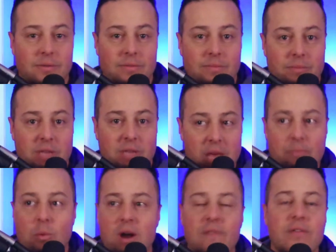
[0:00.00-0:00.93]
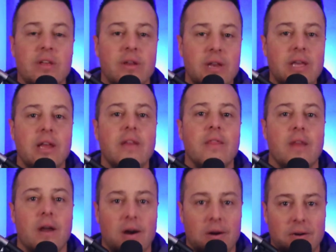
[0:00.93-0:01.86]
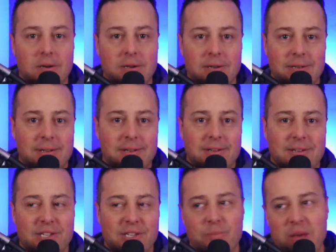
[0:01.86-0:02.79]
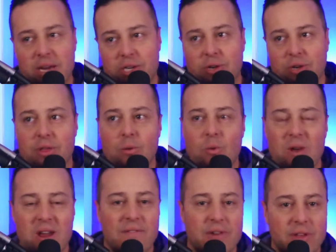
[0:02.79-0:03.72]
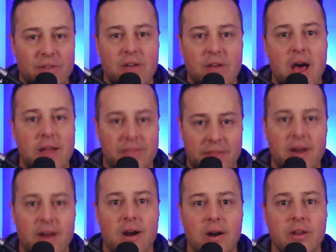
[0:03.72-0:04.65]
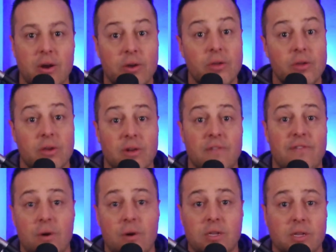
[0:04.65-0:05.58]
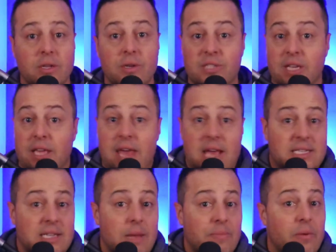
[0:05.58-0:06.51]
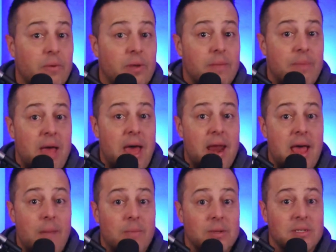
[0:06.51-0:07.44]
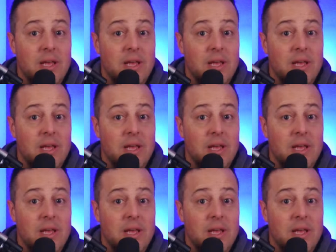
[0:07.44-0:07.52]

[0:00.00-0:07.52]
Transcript: keep whatever you need in there. Just make sure that whatever you've got there, you can afford to lose in case something really bad happens.